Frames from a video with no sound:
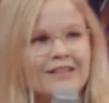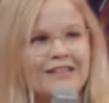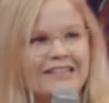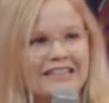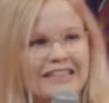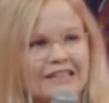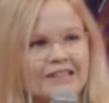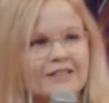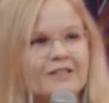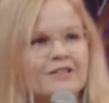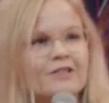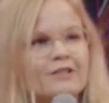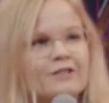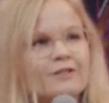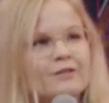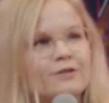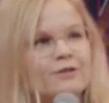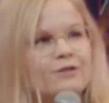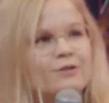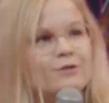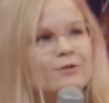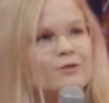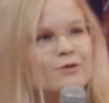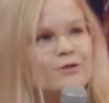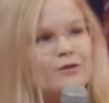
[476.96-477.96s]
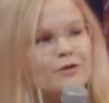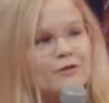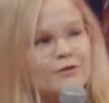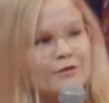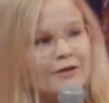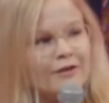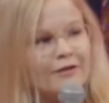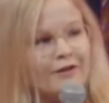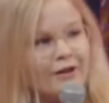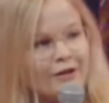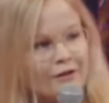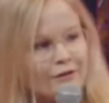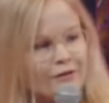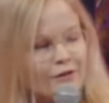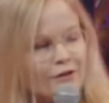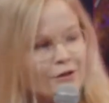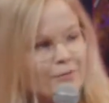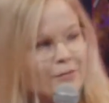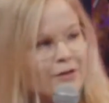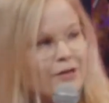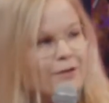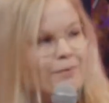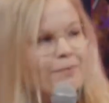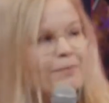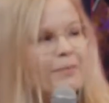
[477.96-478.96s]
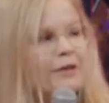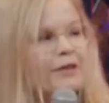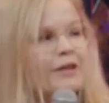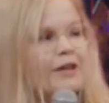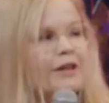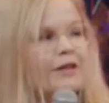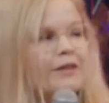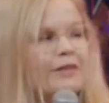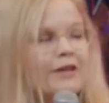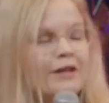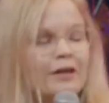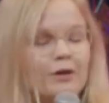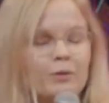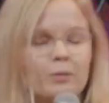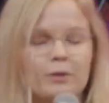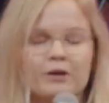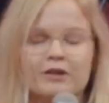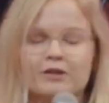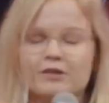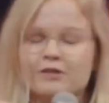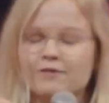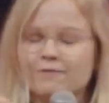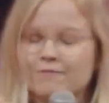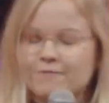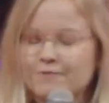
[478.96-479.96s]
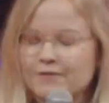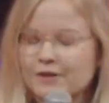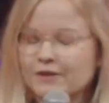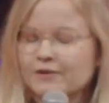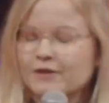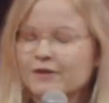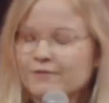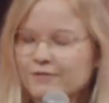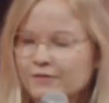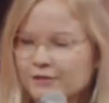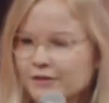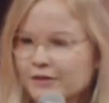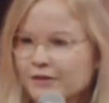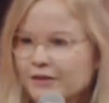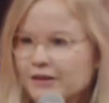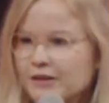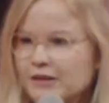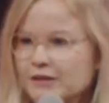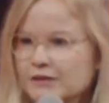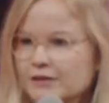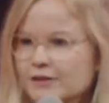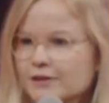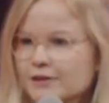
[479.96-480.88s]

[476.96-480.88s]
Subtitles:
linked to circular economy, but I think what is a very